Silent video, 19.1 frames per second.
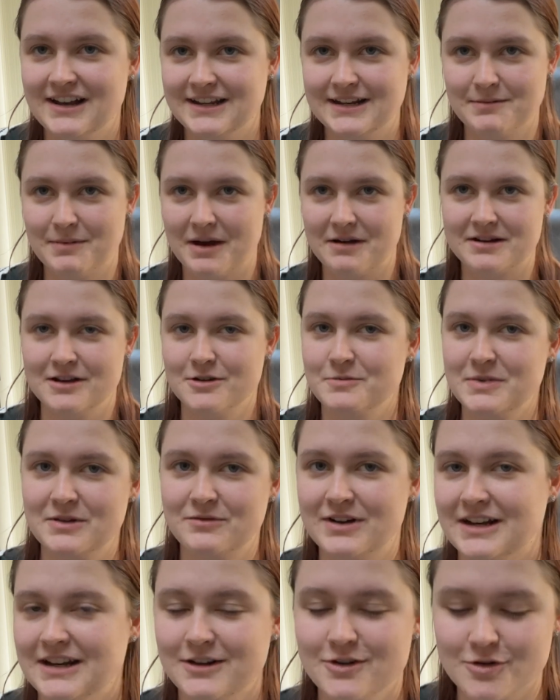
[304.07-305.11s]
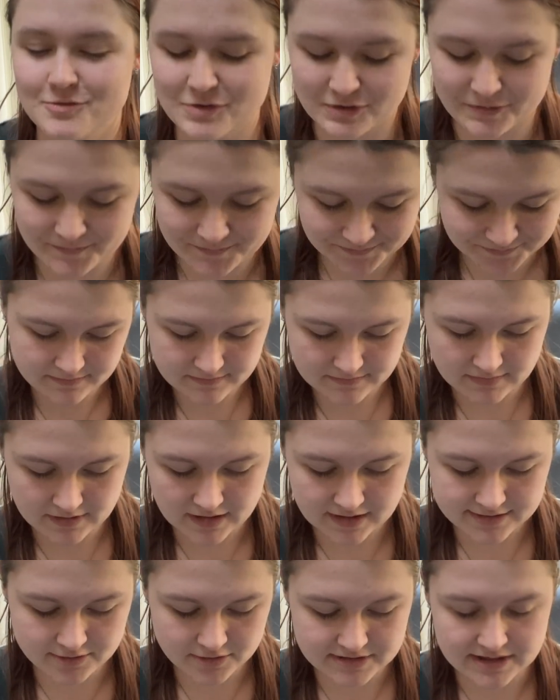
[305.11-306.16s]
about it. It'll be really normal. I
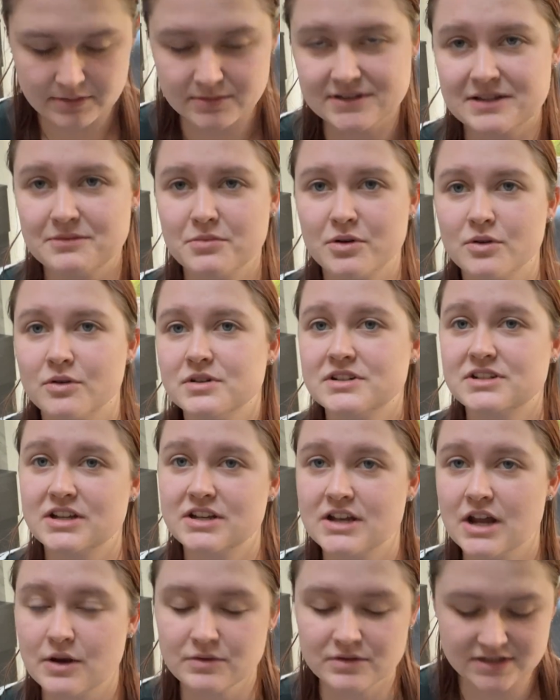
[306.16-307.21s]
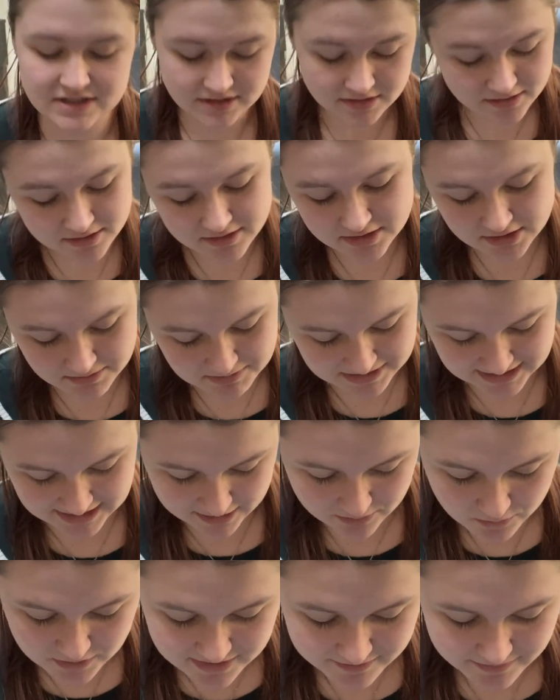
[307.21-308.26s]
thought that was important to note to begin
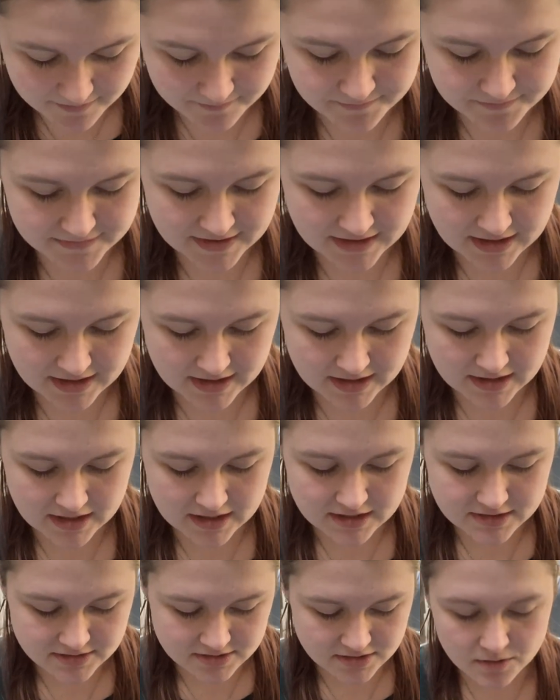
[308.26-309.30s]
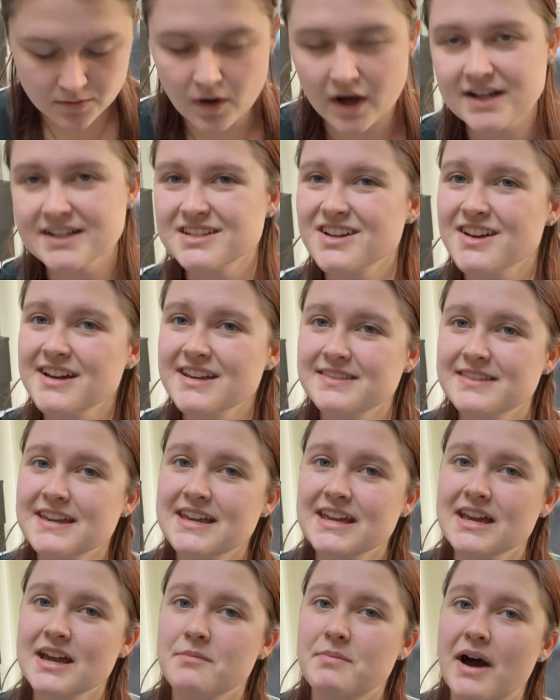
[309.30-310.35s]
with. So I started
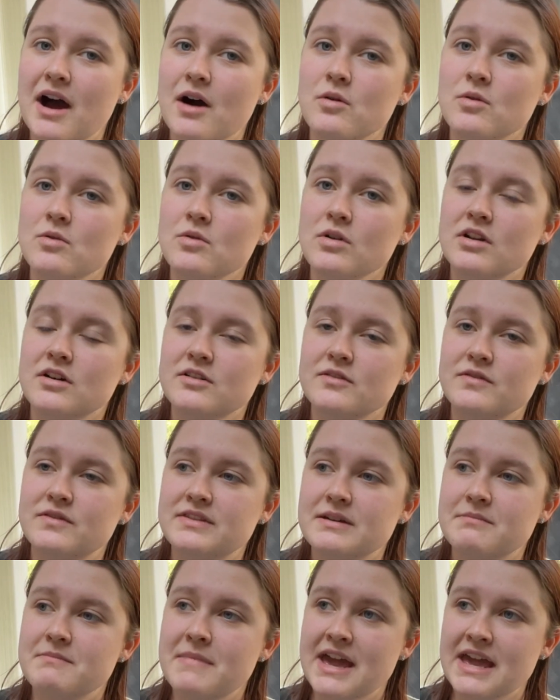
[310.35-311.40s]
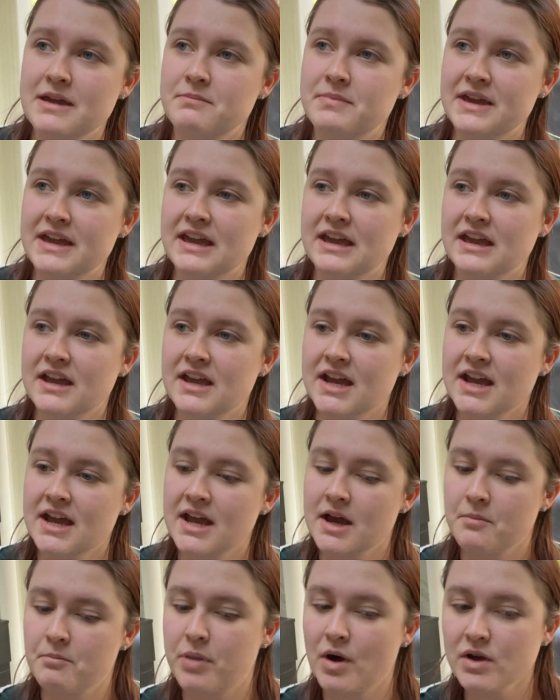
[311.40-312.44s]
thinking about all of the maybe
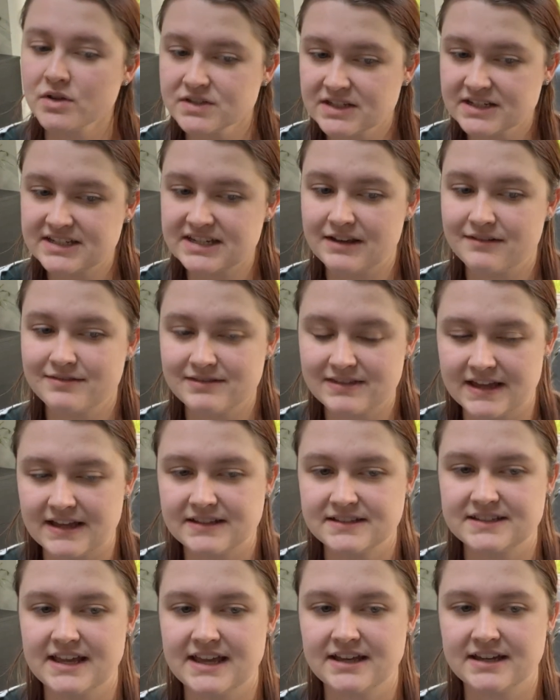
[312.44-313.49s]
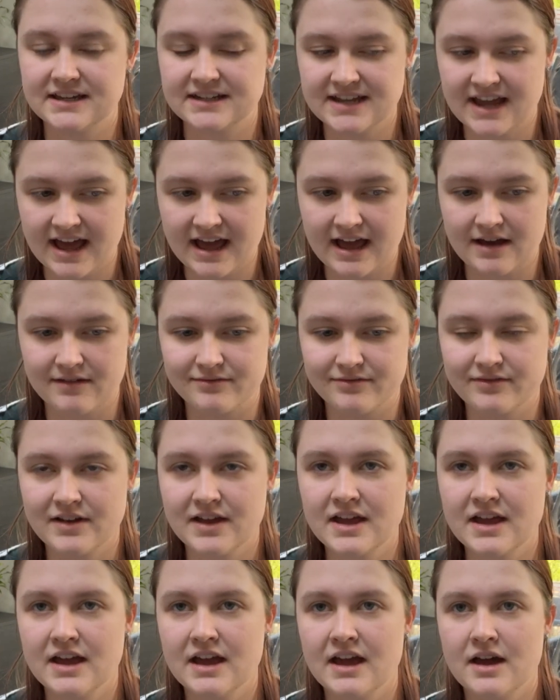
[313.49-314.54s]
positive things it could have
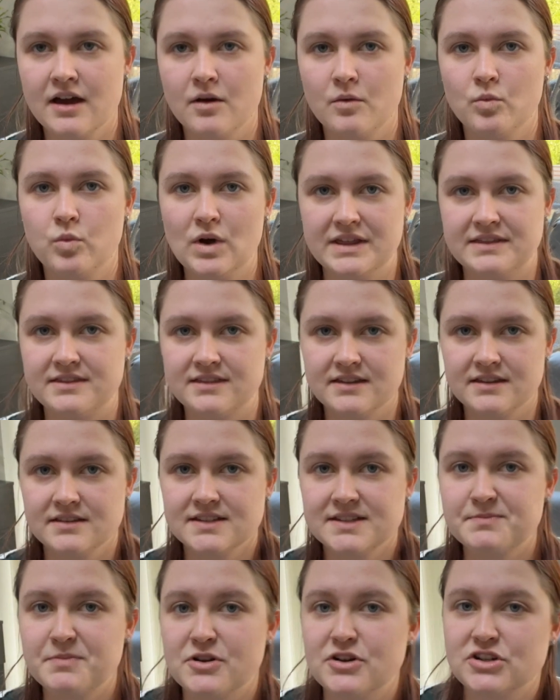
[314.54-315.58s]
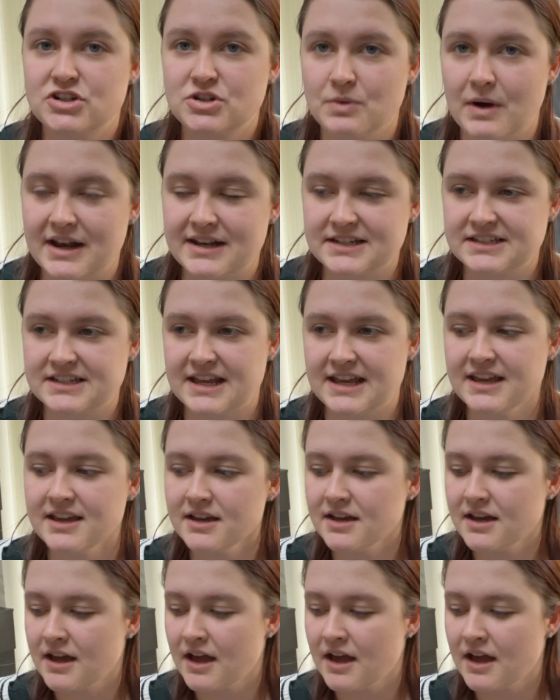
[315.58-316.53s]
with spirituality.